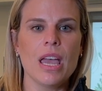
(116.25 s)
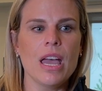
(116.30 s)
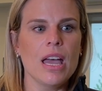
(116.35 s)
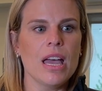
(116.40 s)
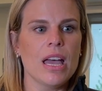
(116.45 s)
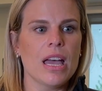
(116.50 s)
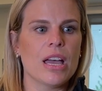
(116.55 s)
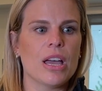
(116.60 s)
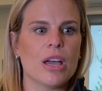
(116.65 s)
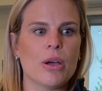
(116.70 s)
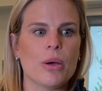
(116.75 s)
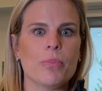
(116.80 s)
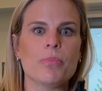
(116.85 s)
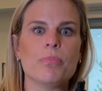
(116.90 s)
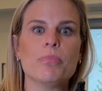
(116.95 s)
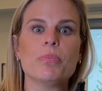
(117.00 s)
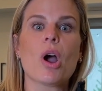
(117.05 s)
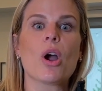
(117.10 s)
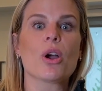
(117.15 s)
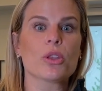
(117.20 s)

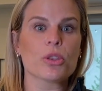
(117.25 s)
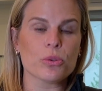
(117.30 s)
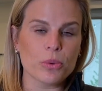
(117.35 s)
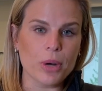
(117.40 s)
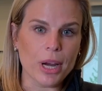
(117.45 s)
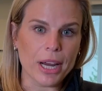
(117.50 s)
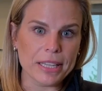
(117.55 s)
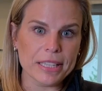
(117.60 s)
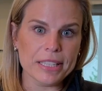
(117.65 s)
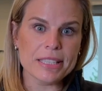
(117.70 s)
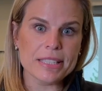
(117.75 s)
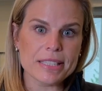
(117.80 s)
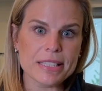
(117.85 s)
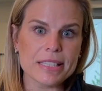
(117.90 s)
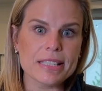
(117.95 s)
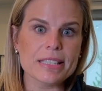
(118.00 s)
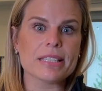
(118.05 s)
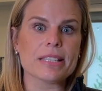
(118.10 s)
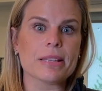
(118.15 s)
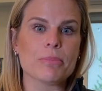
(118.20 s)
Arthritis
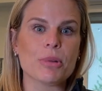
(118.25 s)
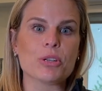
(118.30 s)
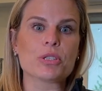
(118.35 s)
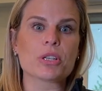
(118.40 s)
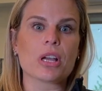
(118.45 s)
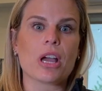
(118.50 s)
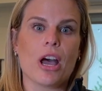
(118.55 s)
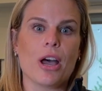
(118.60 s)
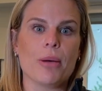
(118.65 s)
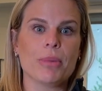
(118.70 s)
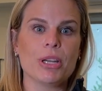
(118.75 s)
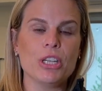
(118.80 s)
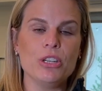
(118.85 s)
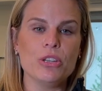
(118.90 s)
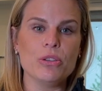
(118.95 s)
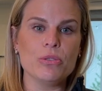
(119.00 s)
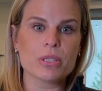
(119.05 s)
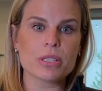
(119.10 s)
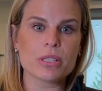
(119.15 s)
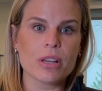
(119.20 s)
is the most common
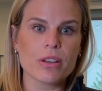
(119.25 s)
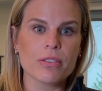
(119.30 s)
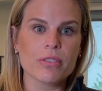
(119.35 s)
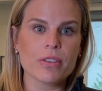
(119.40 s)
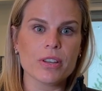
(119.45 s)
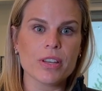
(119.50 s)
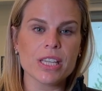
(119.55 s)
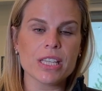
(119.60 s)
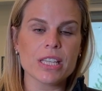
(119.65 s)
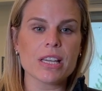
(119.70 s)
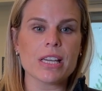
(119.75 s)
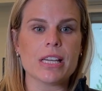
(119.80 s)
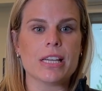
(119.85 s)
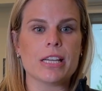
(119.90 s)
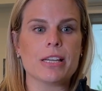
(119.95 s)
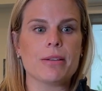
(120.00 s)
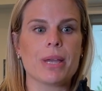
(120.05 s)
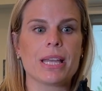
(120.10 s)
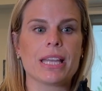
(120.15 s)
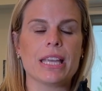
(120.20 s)
use of it.
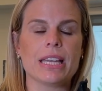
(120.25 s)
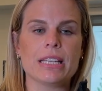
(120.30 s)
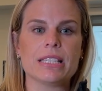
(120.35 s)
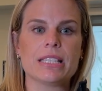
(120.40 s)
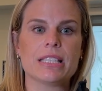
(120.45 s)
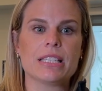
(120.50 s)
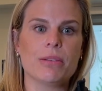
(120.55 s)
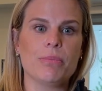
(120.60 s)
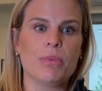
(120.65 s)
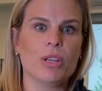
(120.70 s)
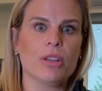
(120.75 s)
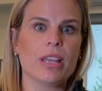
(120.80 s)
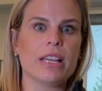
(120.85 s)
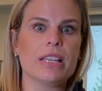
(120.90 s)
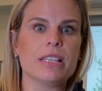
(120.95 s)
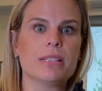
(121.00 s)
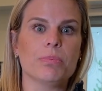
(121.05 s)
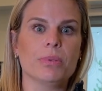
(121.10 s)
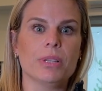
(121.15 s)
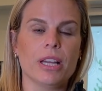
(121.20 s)
Again, it
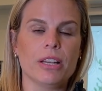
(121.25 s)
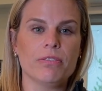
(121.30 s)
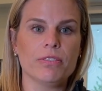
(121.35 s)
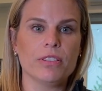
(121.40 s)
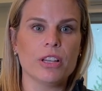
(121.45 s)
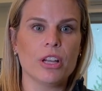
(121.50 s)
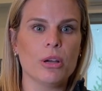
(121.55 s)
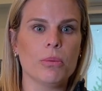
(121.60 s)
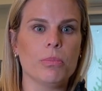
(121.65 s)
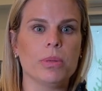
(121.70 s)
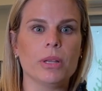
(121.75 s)
stimulates blood flow.